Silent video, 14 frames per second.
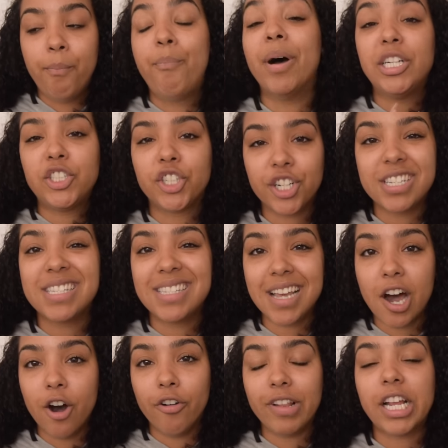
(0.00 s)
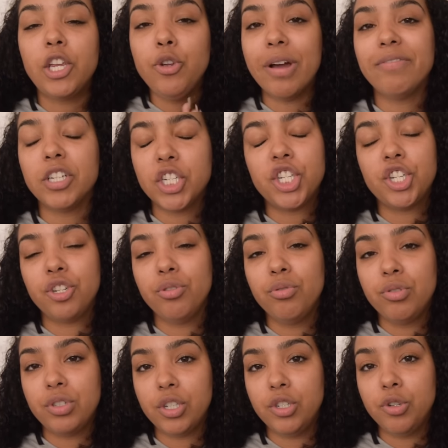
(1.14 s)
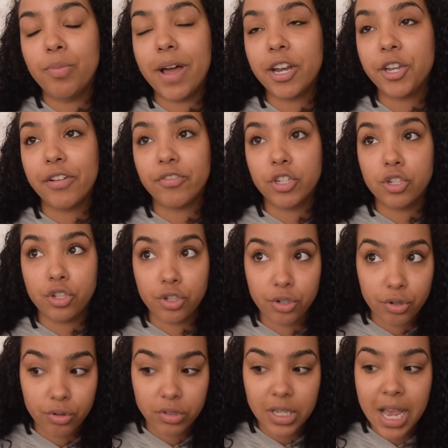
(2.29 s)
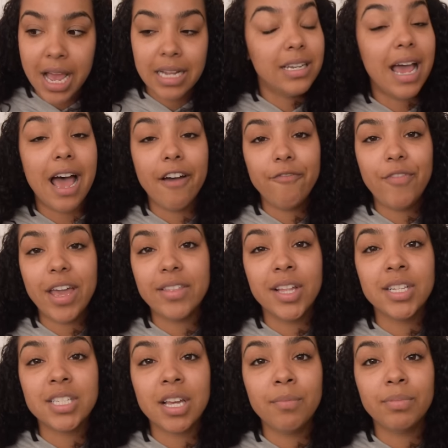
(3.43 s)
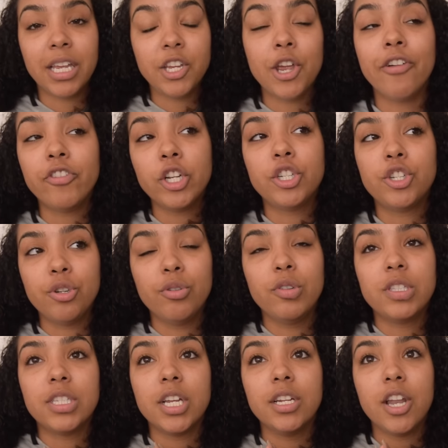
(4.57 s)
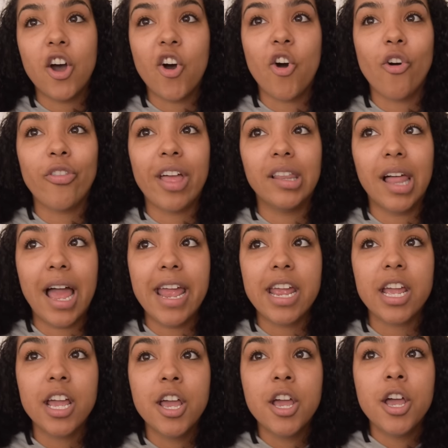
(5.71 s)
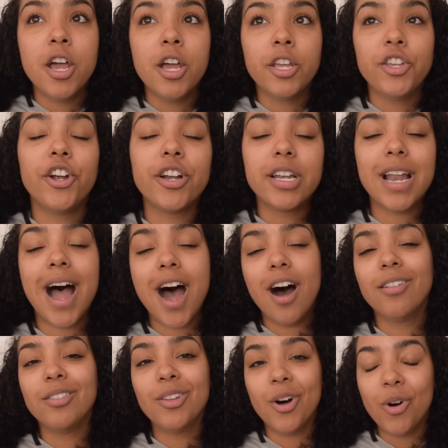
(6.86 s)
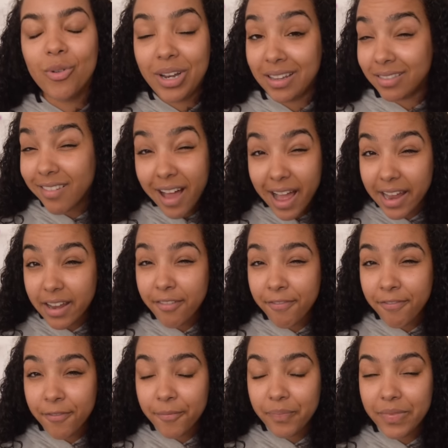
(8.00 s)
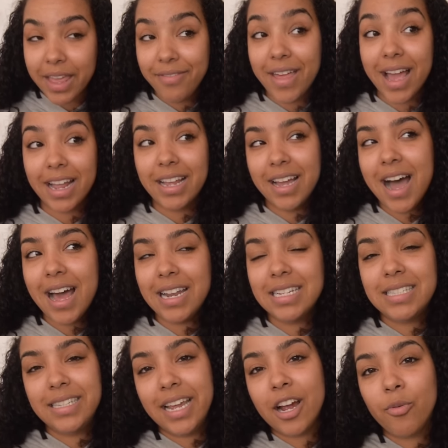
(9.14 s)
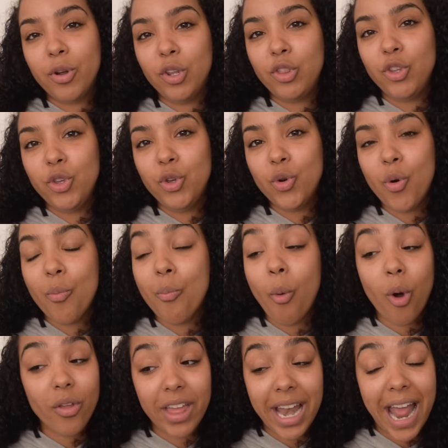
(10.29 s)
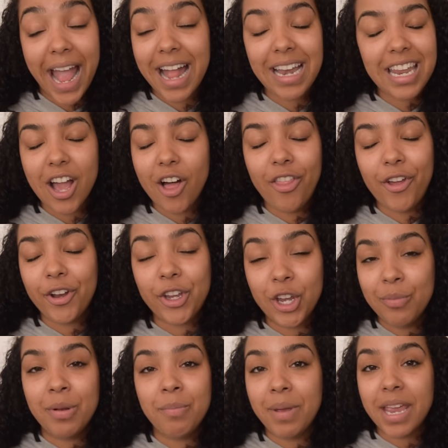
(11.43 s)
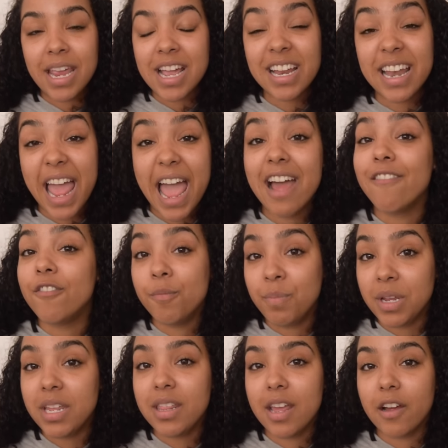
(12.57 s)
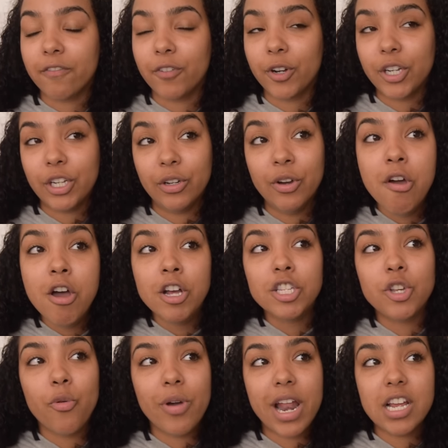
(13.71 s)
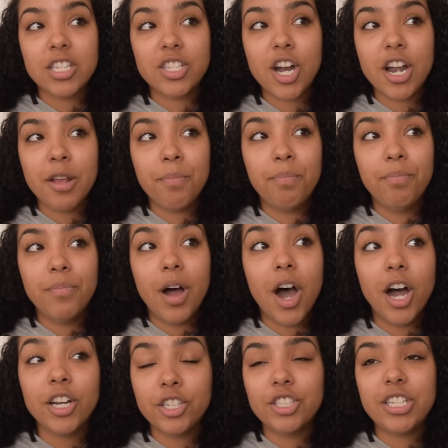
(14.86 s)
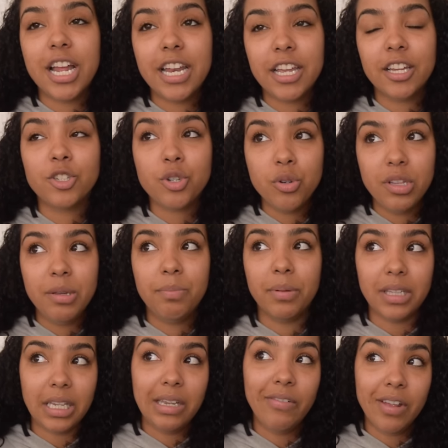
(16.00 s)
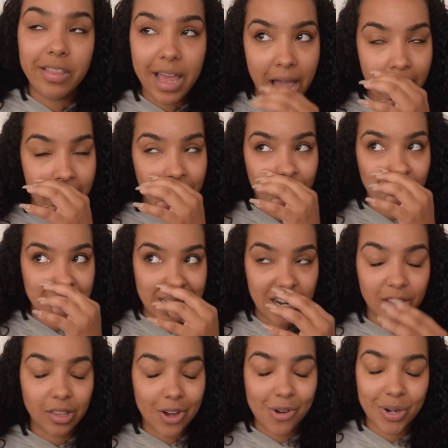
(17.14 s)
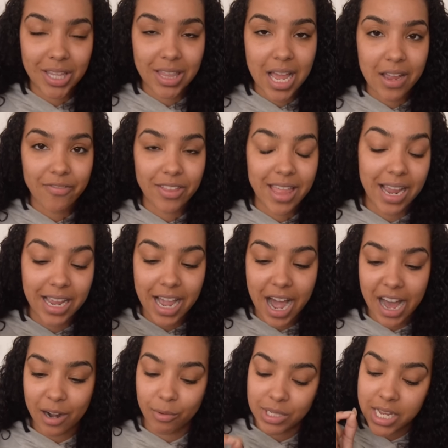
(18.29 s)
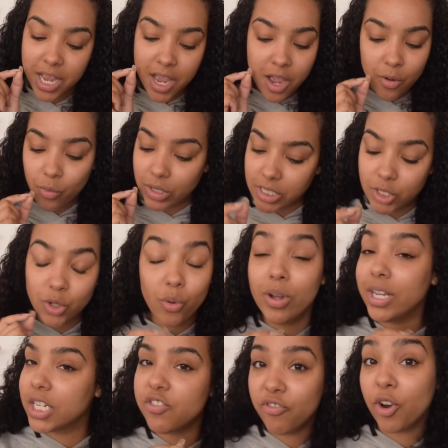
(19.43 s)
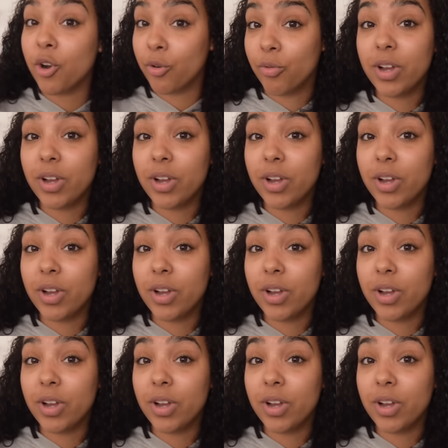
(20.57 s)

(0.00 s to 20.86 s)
but yourself. Like you have to choose to do better. You have to choose to have faith in something. You have to choose to know that like you're not alone in life and that God is there with you more than any other human being can ever be there for you. So when I started understanding and truly believing that I wasn't alone in life and that God was was doing this for